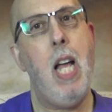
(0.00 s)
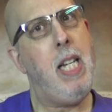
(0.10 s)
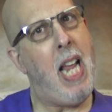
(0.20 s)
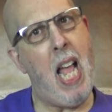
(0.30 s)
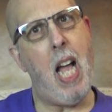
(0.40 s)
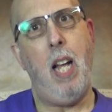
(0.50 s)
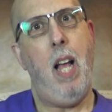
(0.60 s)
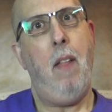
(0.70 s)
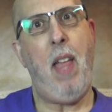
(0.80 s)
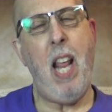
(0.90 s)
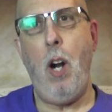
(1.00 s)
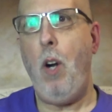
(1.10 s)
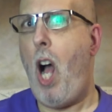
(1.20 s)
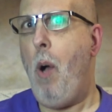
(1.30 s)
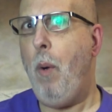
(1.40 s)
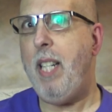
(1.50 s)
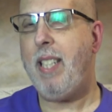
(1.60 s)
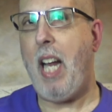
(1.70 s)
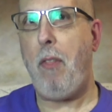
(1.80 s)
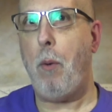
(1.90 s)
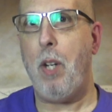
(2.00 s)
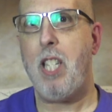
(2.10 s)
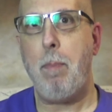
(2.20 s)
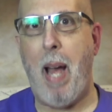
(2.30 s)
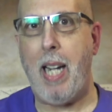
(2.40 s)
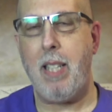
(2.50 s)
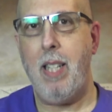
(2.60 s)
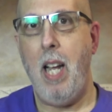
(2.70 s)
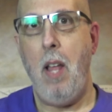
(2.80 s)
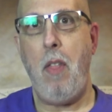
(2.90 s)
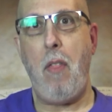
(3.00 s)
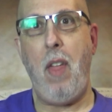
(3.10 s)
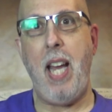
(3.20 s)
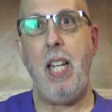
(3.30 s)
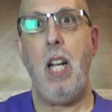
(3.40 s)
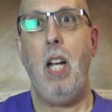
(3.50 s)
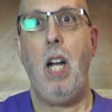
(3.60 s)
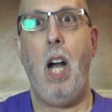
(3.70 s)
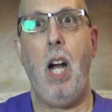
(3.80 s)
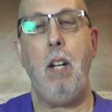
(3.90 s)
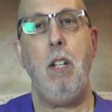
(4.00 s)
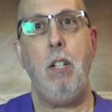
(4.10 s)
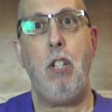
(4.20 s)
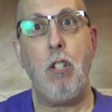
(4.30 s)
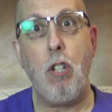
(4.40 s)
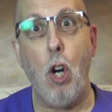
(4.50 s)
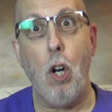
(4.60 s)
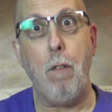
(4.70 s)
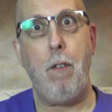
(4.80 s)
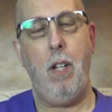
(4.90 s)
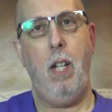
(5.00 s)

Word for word: Yeah, they don't always get the respect that they uh, deserve.